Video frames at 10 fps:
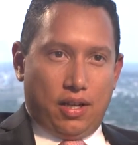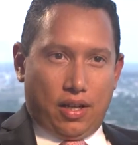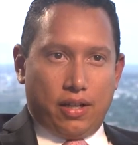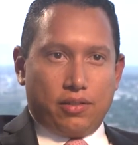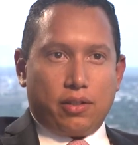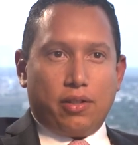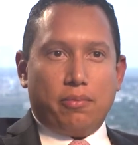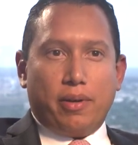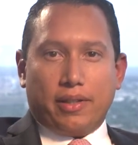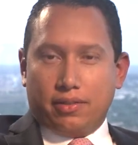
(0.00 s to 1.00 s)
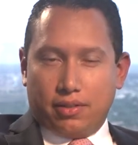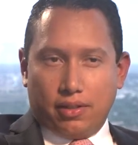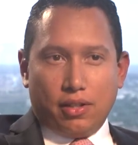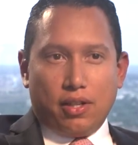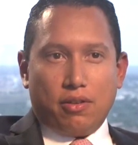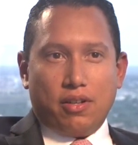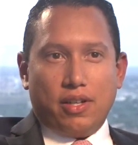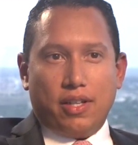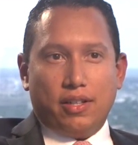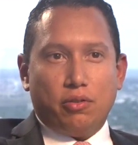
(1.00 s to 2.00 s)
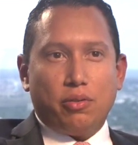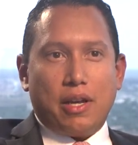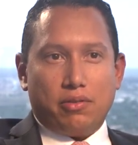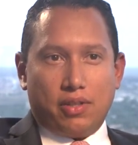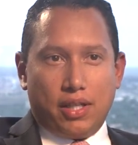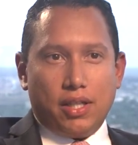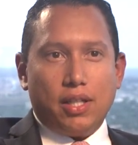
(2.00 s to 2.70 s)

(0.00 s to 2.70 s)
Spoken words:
I started practicing law in 2008